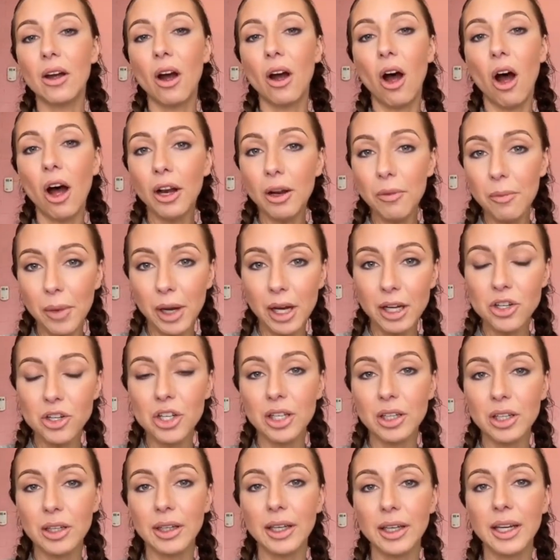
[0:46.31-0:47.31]

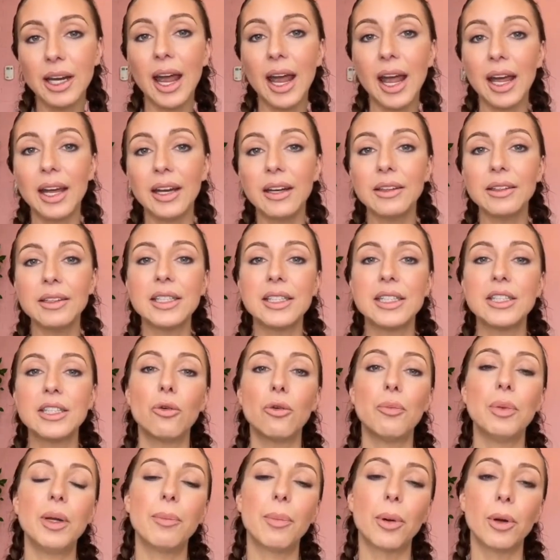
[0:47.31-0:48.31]
automation can
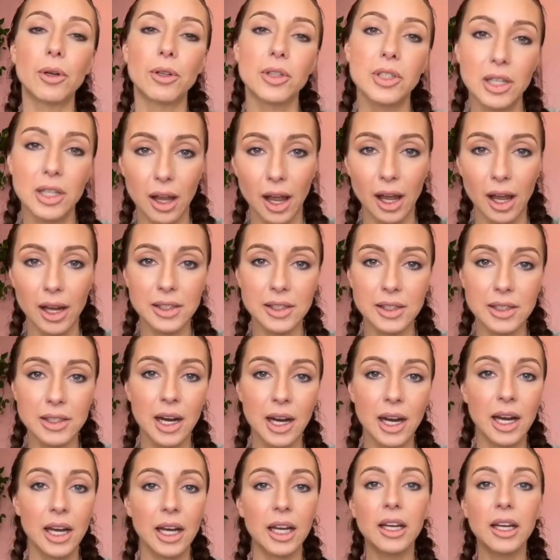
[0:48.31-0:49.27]
still be personalized.